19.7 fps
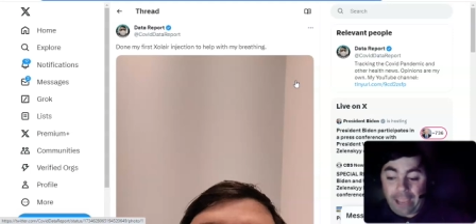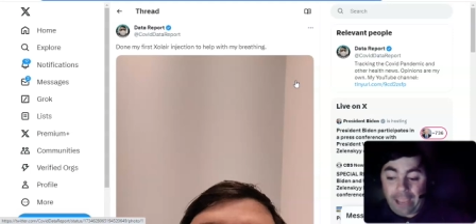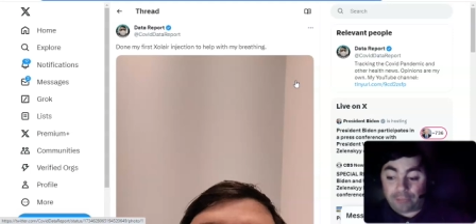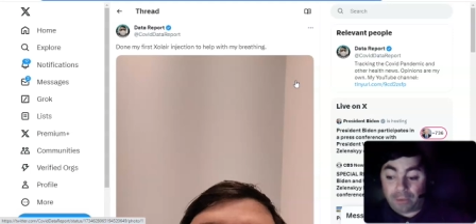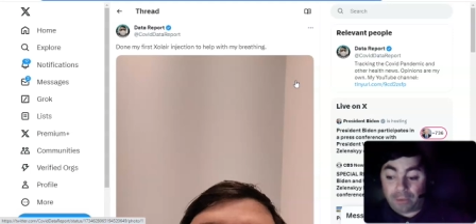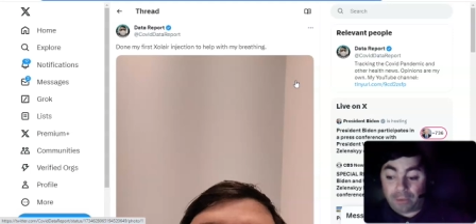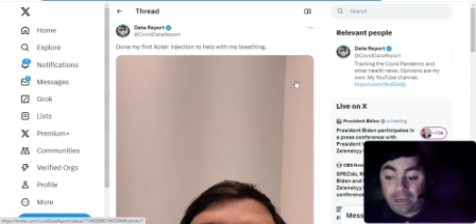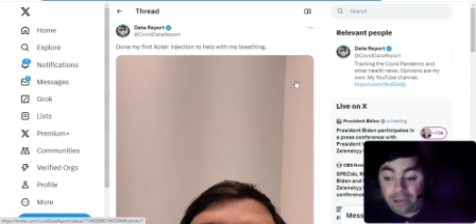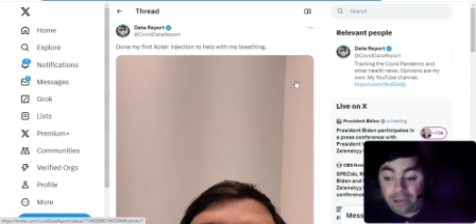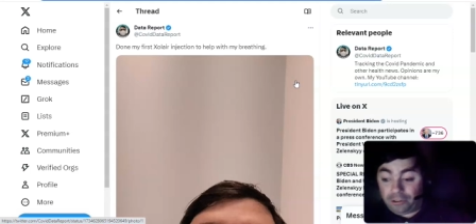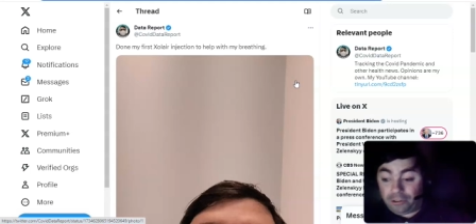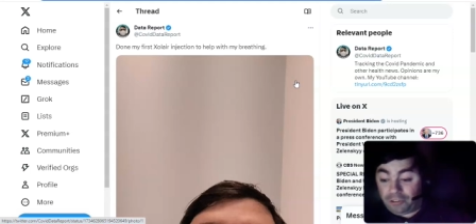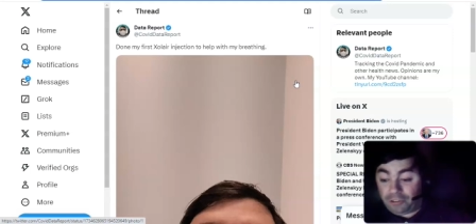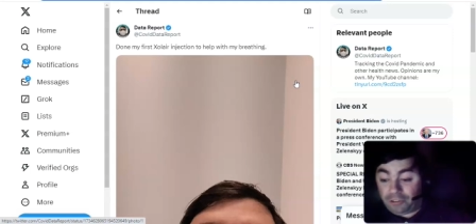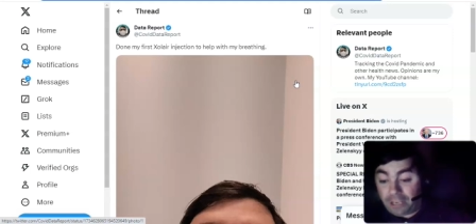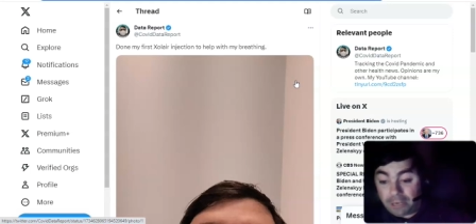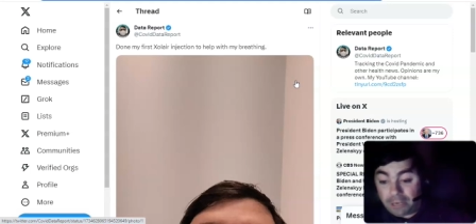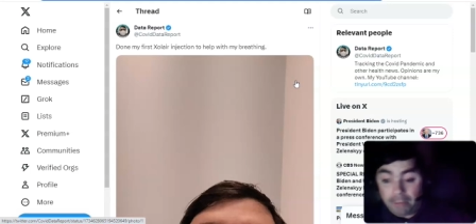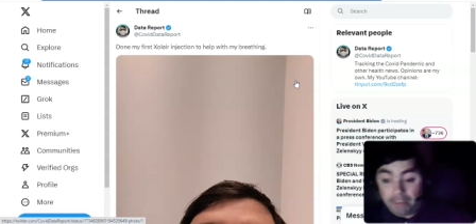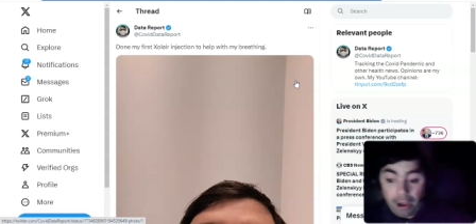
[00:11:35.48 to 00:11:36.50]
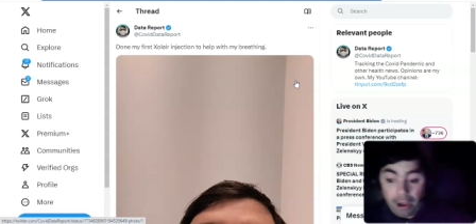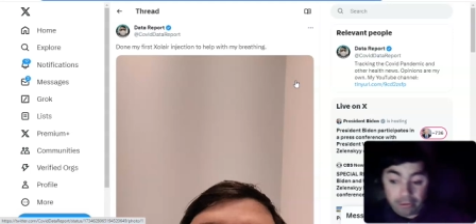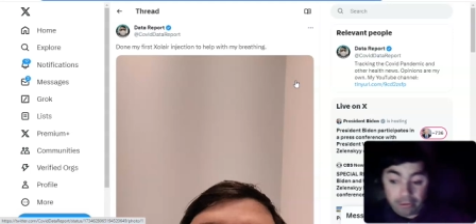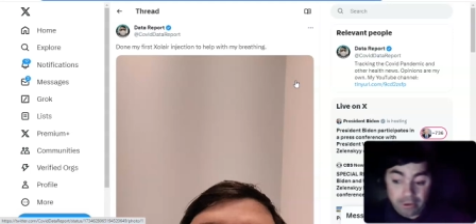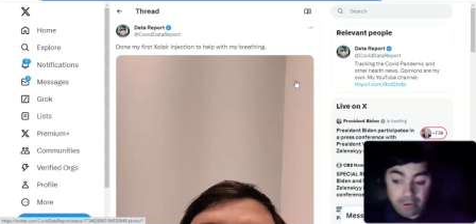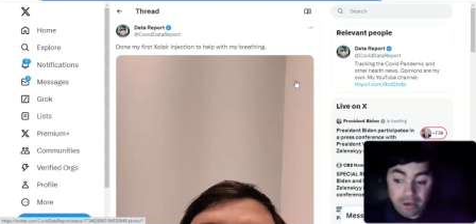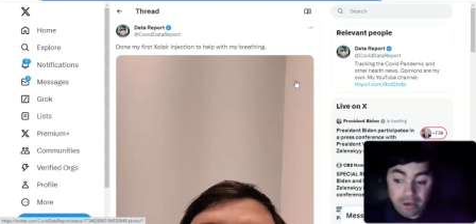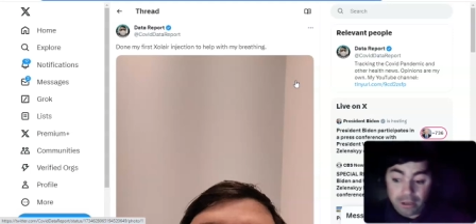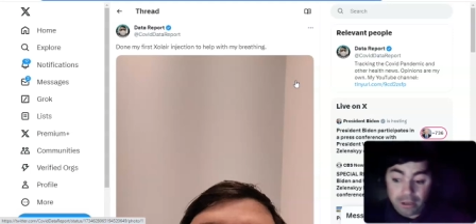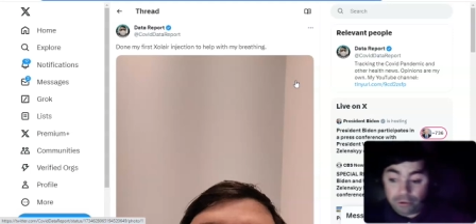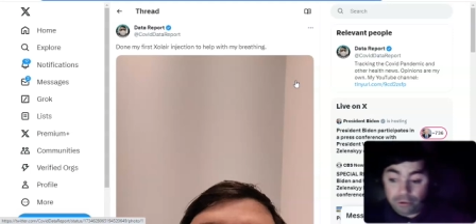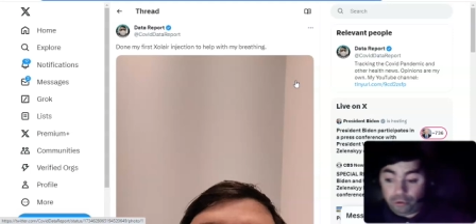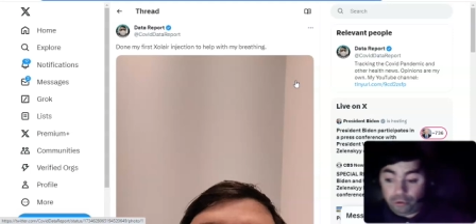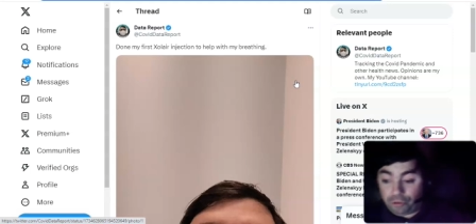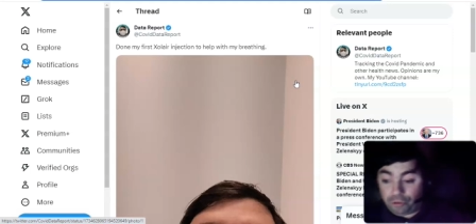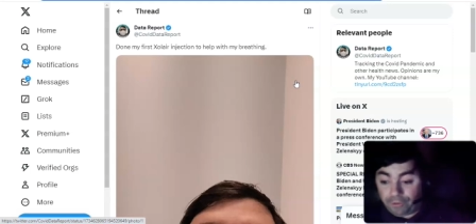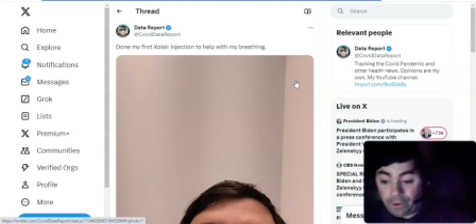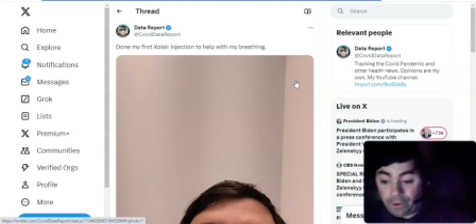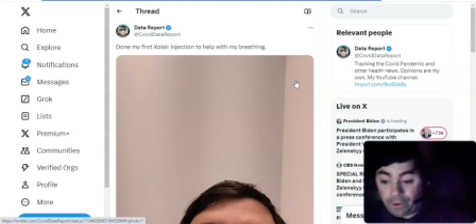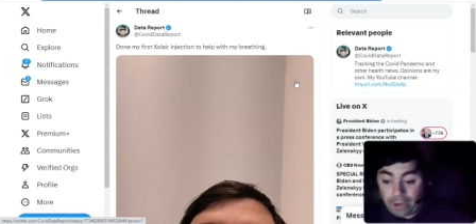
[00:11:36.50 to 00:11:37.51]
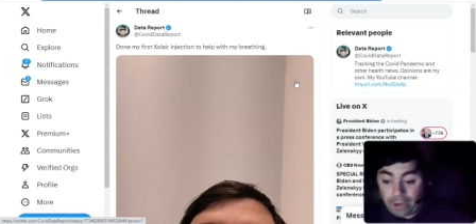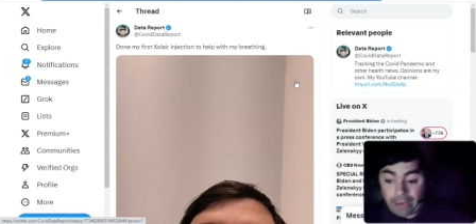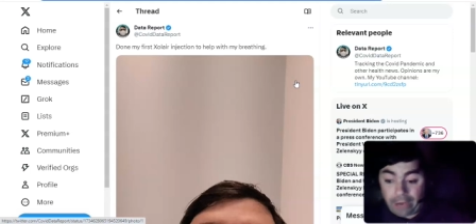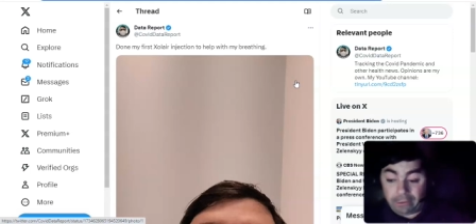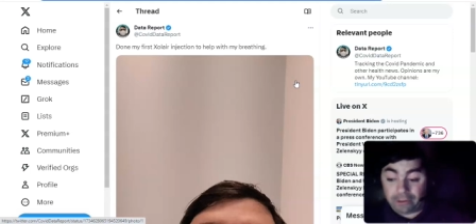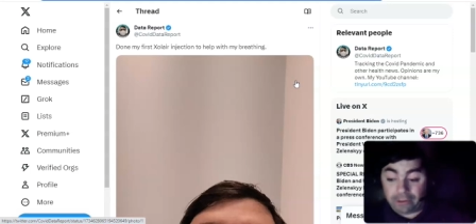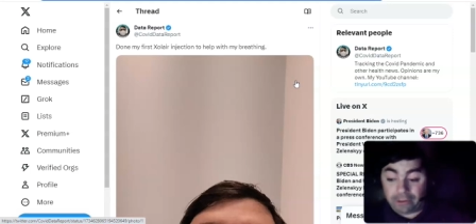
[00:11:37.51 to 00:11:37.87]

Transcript: asthma, and it's in the moderate to severe category.